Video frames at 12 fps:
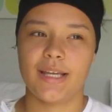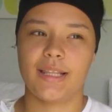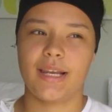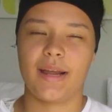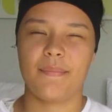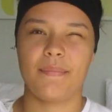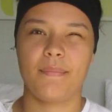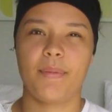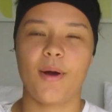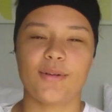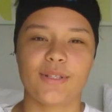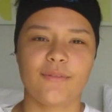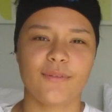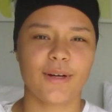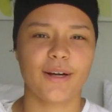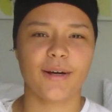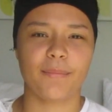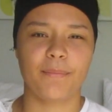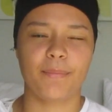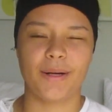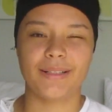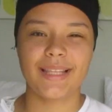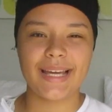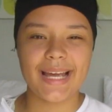that I posted for her
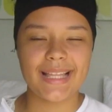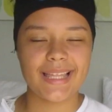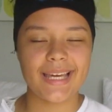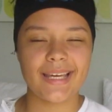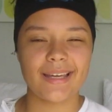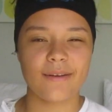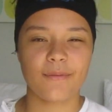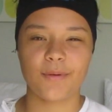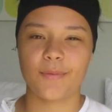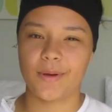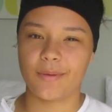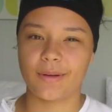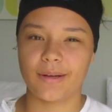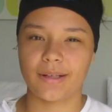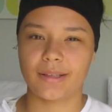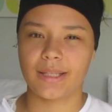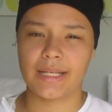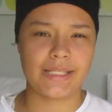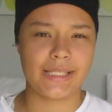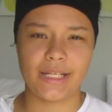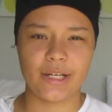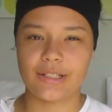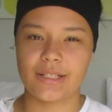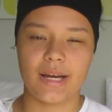birthday, I think, when we were like
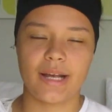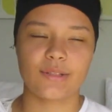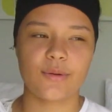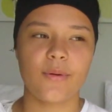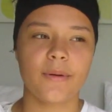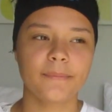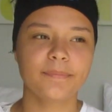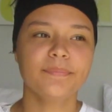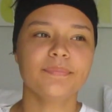seniors in high school.